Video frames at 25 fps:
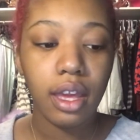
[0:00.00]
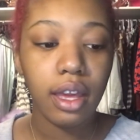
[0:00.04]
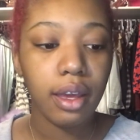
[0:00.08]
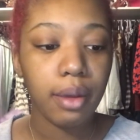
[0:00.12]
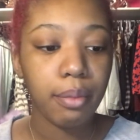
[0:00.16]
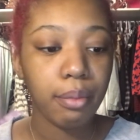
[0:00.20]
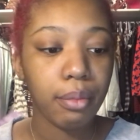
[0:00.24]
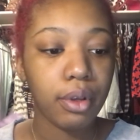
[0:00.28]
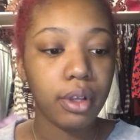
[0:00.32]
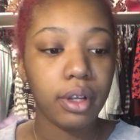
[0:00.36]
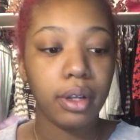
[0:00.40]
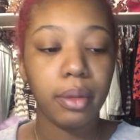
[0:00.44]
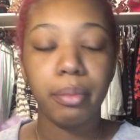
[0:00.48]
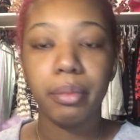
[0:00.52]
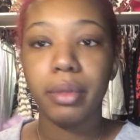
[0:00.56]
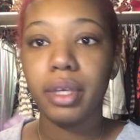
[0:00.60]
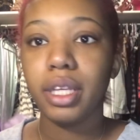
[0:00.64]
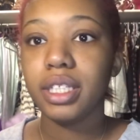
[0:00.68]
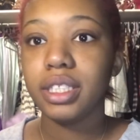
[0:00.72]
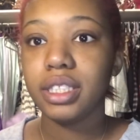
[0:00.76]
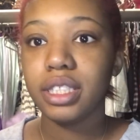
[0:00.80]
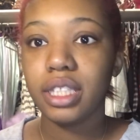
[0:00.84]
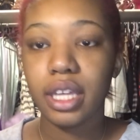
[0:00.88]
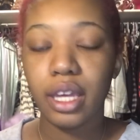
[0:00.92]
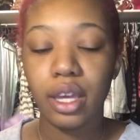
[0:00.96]
I'm going to
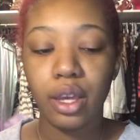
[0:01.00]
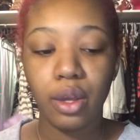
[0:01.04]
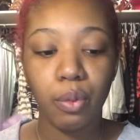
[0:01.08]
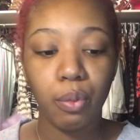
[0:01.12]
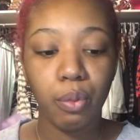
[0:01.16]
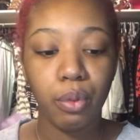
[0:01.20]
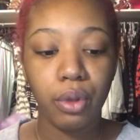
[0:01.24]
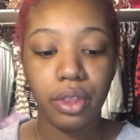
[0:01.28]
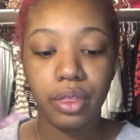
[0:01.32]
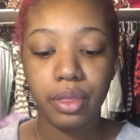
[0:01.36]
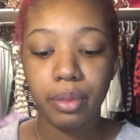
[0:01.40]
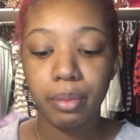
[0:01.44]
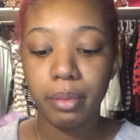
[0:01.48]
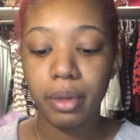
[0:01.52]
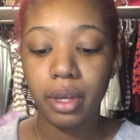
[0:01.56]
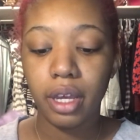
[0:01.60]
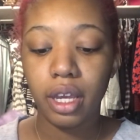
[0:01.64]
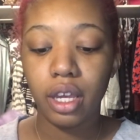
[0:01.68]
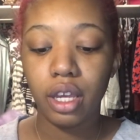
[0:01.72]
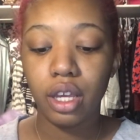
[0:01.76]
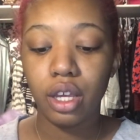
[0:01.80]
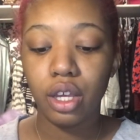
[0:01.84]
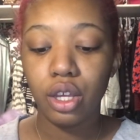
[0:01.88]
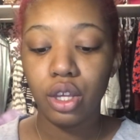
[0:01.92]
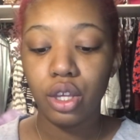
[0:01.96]
mix that with
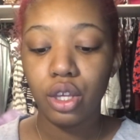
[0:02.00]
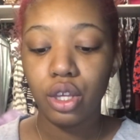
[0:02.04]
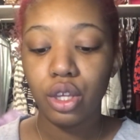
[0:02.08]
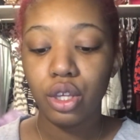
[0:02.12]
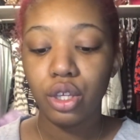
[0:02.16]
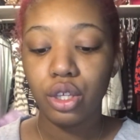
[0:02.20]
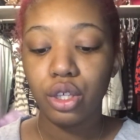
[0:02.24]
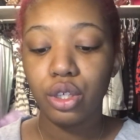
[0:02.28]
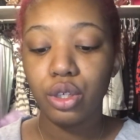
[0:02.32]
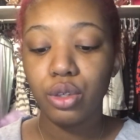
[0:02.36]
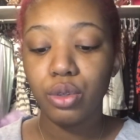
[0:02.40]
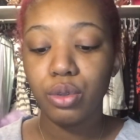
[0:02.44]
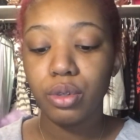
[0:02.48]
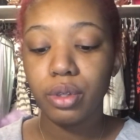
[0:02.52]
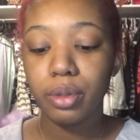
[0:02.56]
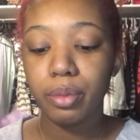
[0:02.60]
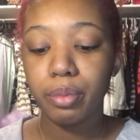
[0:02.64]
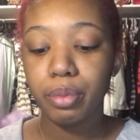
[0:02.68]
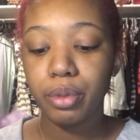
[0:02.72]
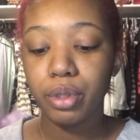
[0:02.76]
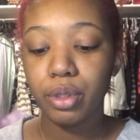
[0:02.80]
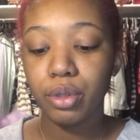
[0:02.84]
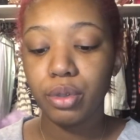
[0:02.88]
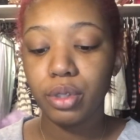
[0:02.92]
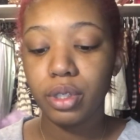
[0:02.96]
my
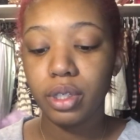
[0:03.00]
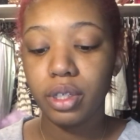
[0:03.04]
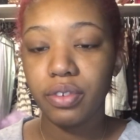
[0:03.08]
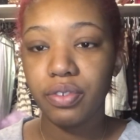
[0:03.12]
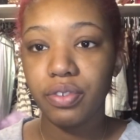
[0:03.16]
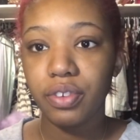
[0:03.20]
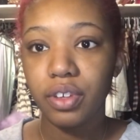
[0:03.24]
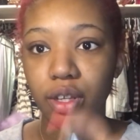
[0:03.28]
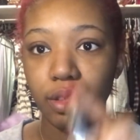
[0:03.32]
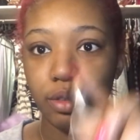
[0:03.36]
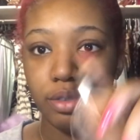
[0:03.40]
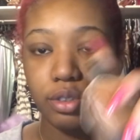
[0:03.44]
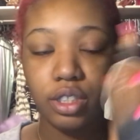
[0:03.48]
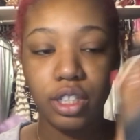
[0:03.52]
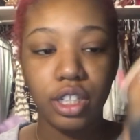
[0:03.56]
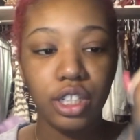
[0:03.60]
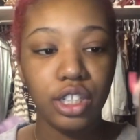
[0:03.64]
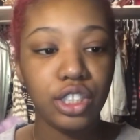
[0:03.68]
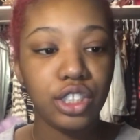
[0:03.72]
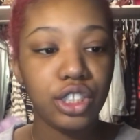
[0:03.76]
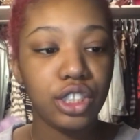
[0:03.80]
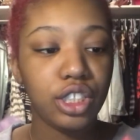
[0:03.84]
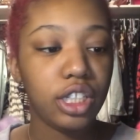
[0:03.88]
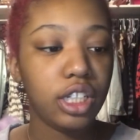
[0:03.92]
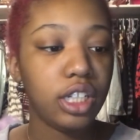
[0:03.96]
Huda Beauty
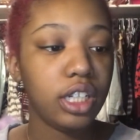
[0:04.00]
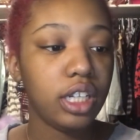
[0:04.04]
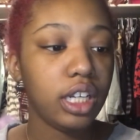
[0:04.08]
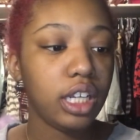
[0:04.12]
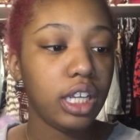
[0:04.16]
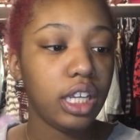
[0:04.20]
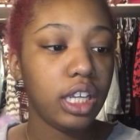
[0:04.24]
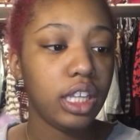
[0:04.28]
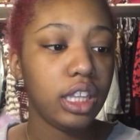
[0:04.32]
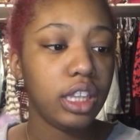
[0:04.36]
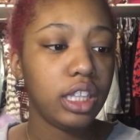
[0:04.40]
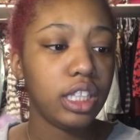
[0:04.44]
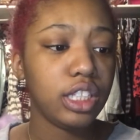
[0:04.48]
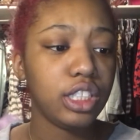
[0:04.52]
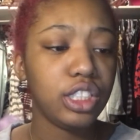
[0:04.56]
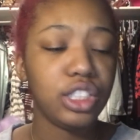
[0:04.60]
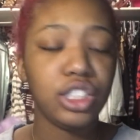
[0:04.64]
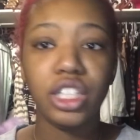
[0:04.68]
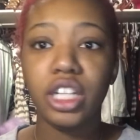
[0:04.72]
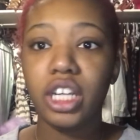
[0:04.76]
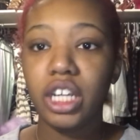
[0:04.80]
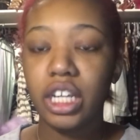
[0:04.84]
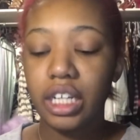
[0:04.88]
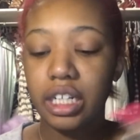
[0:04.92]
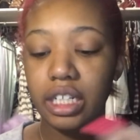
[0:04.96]
foundation in the
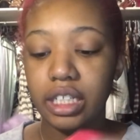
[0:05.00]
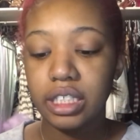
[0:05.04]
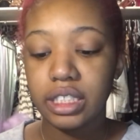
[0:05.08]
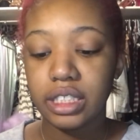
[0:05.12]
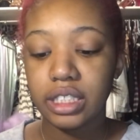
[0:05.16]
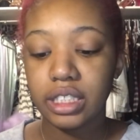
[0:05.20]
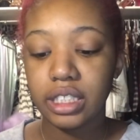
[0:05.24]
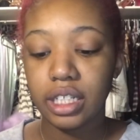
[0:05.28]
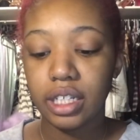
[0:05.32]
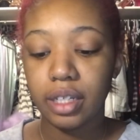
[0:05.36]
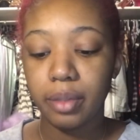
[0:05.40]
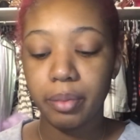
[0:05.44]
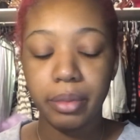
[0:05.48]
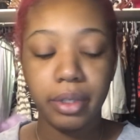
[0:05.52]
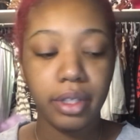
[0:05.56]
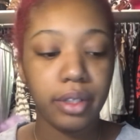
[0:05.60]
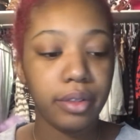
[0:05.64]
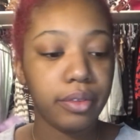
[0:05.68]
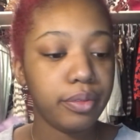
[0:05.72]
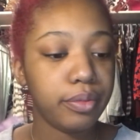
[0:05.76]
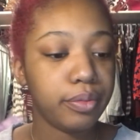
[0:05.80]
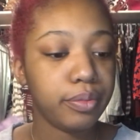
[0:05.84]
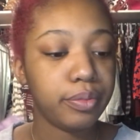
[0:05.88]
shade Cinnamon.